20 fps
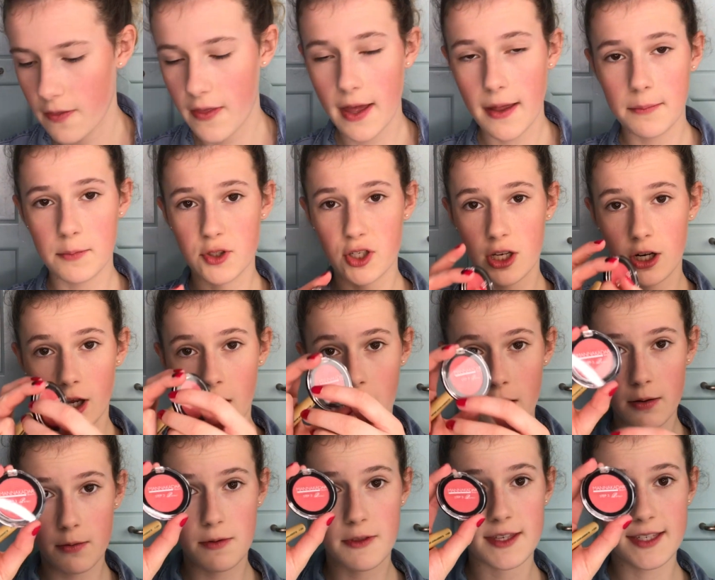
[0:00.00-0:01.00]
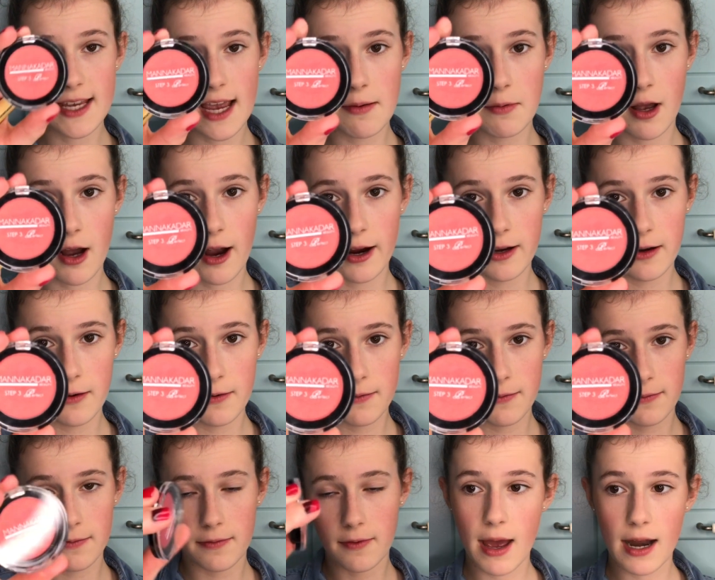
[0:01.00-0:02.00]
Then I'm just gonna go in with the same kind of
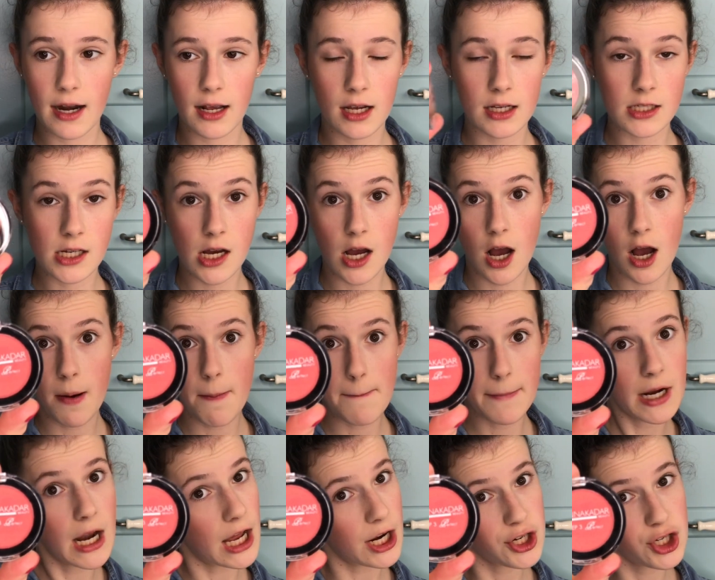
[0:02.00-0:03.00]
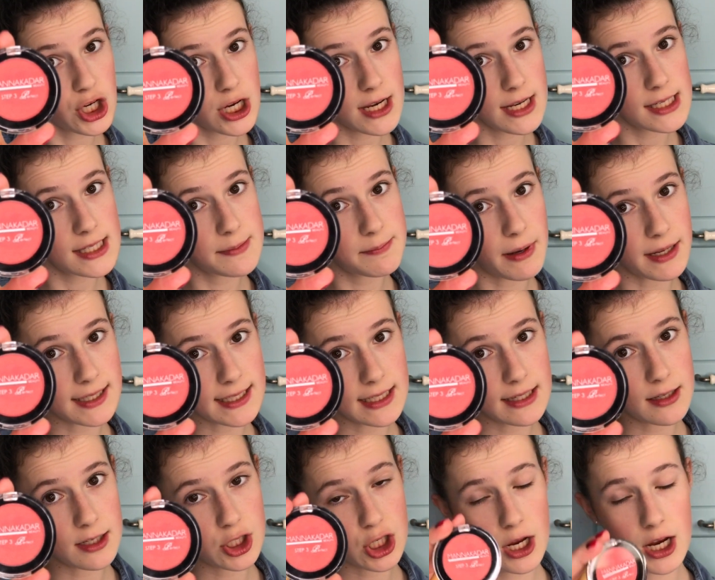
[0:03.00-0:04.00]
Manicadar blushes, but
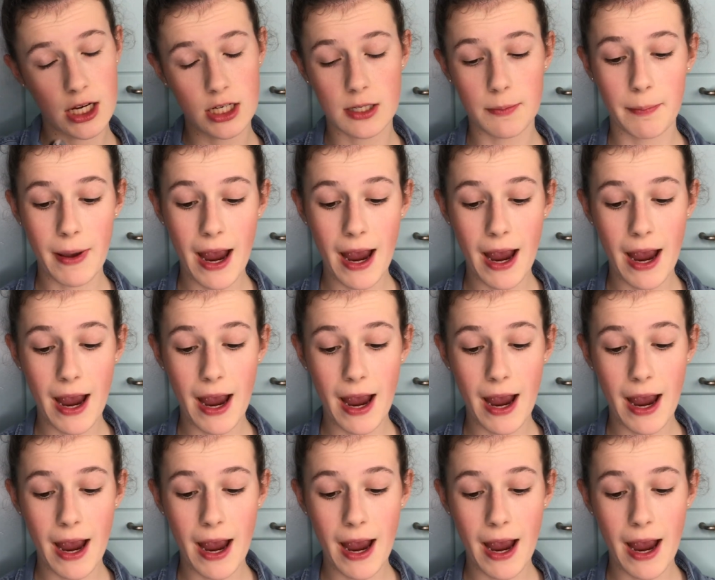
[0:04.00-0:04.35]
in the shade